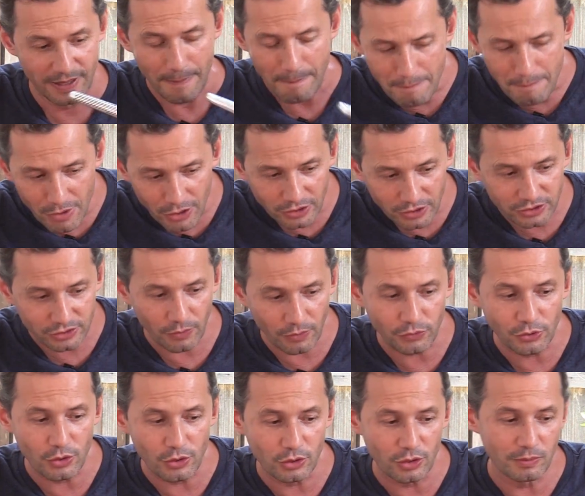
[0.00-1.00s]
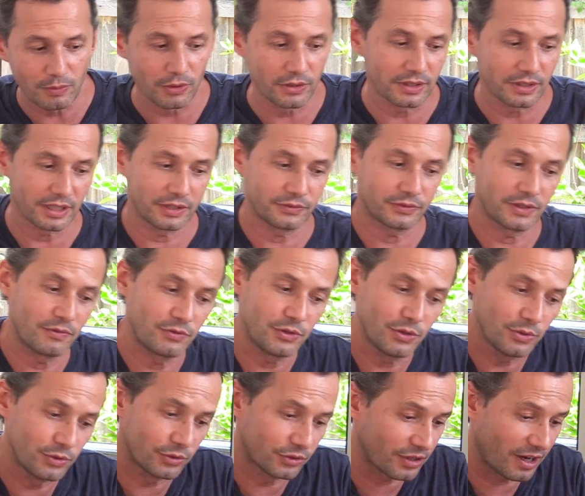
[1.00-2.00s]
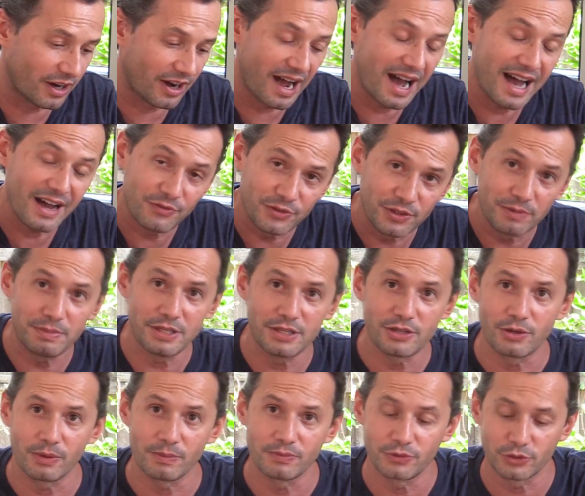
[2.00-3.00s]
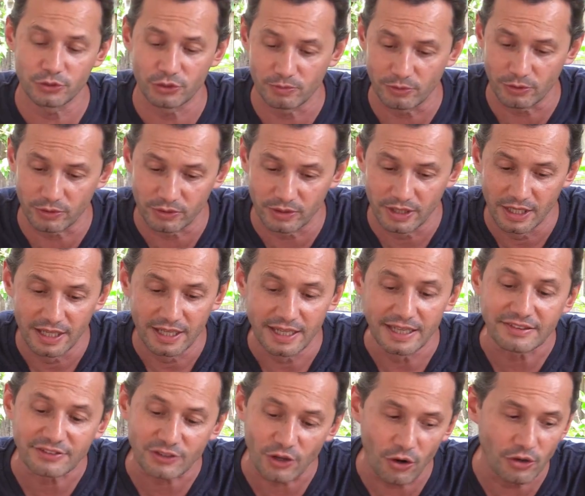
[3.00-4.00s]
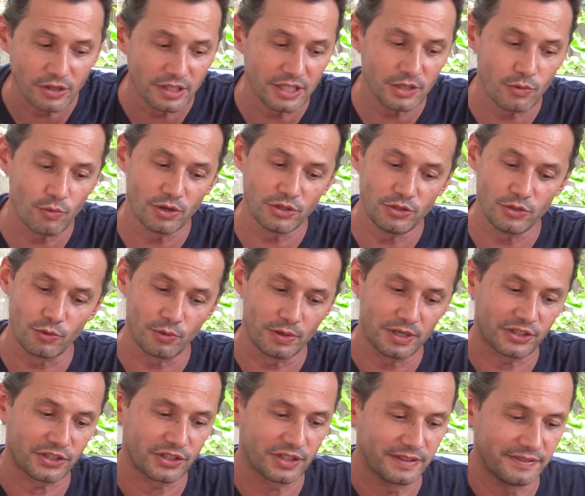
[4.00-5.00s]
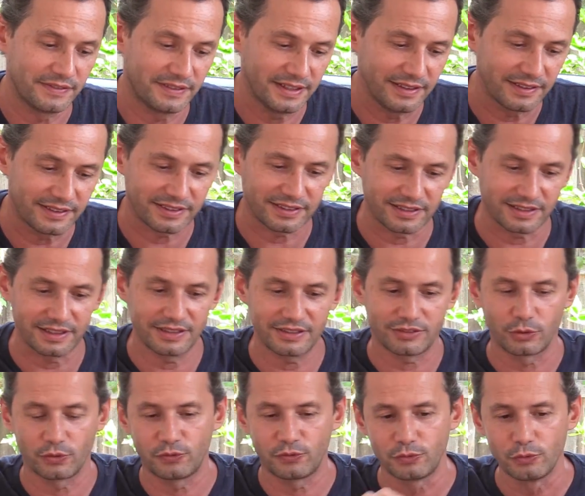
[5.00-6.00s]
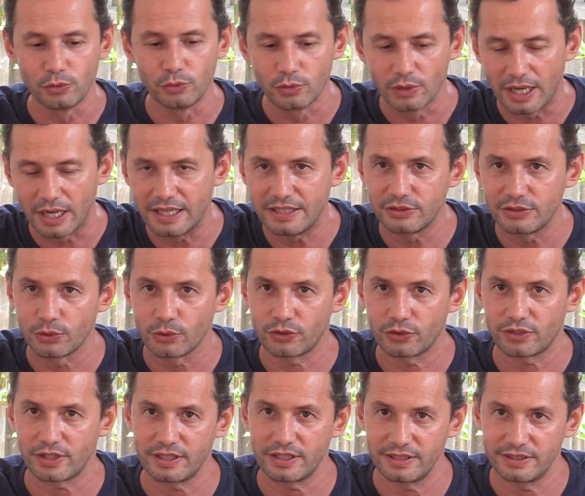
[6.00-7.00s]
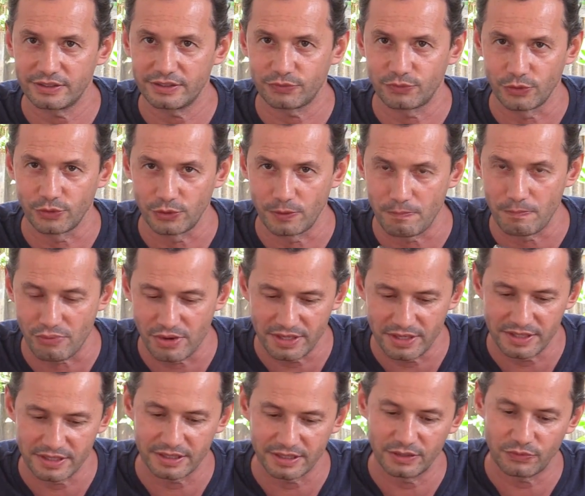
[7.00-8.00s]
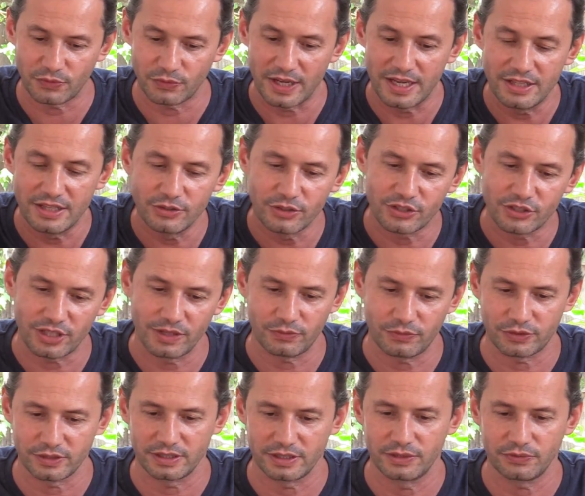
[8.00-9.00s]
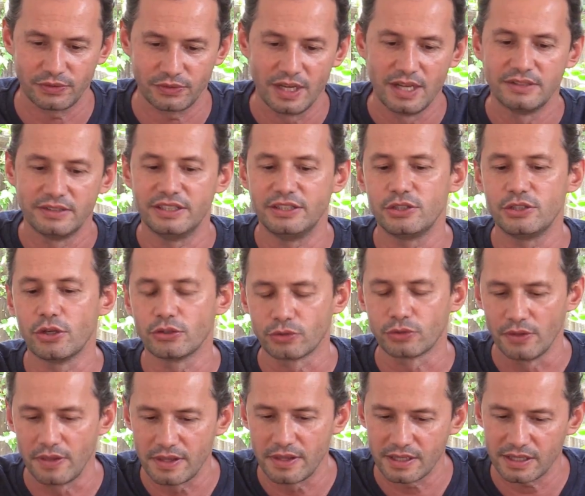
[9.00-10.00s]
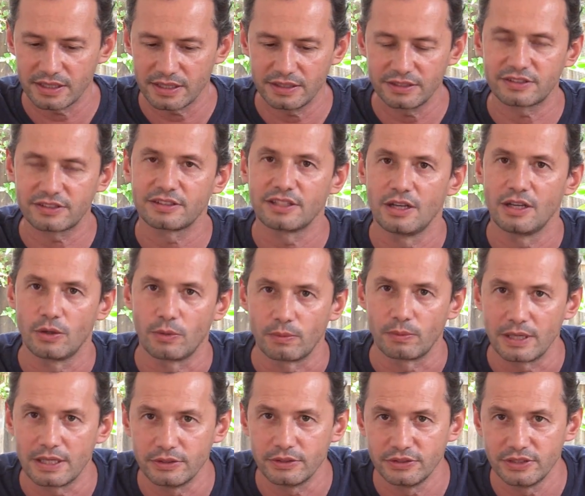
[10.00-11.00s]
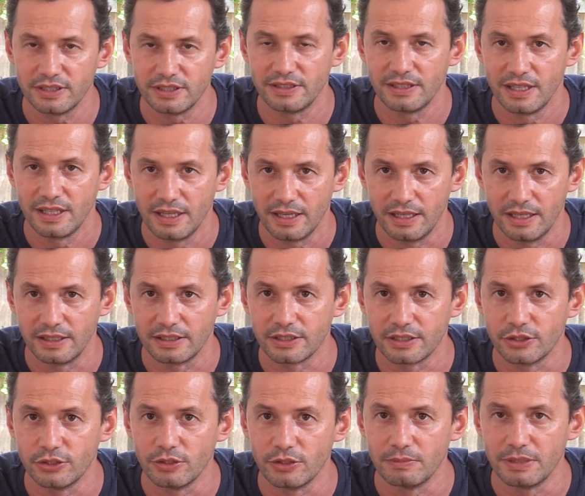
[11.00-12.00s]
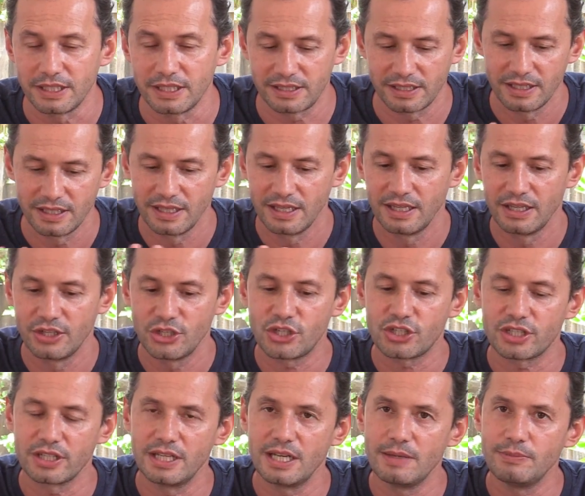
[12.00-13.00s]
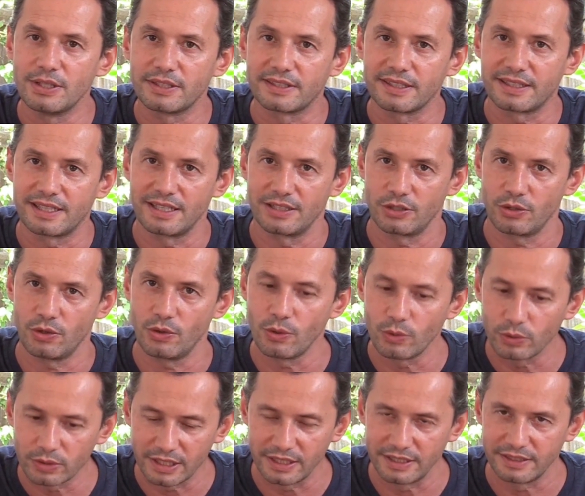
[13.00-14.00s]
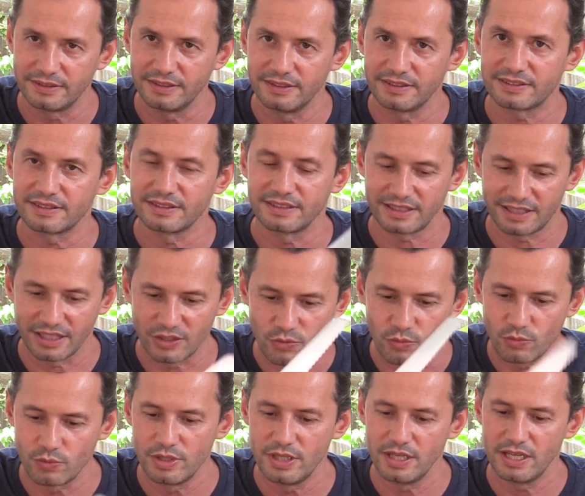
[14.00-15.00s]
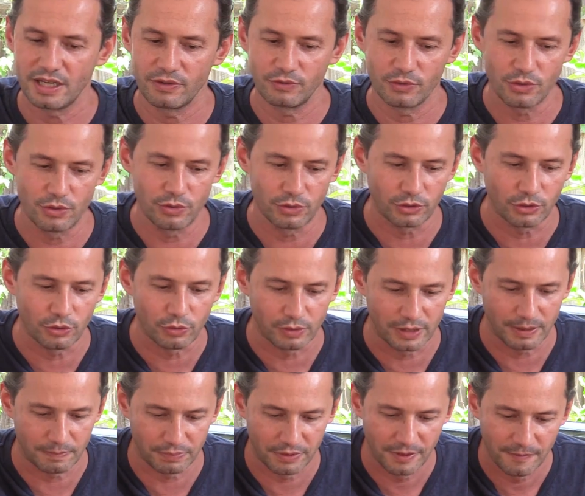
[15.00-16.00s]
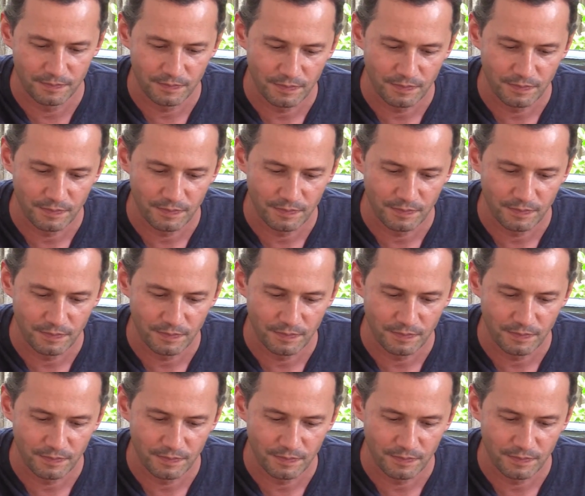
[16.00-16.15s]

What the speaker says: Most of the Global knife I've used, I haven't been comfortable. It's only when you reach this size, the full handle size for the bread knife and the chef's knife, then you got a nice, rounded, ergonomic shape that I can hold like this and I can really have a good grip.